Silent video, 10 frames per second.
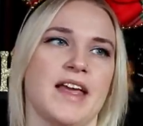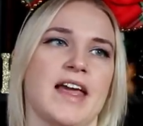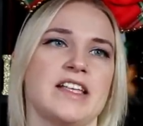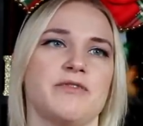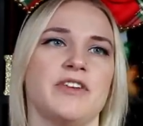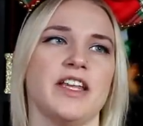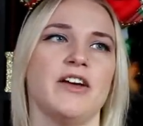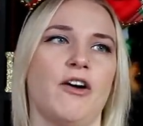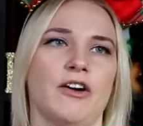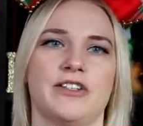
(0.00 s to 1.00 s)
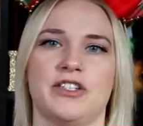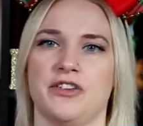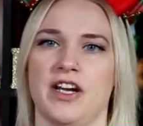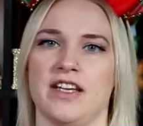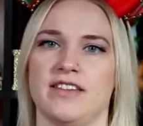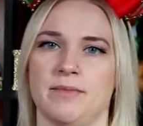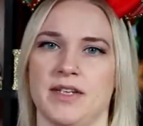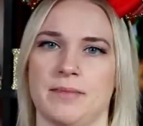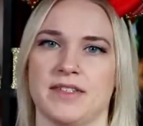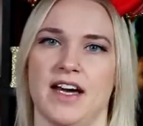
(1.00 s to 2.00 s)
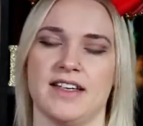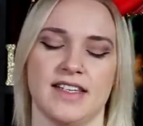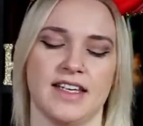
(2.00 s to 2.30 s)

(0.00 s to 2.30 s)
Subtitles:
it's really hard to trade sometimes, guys.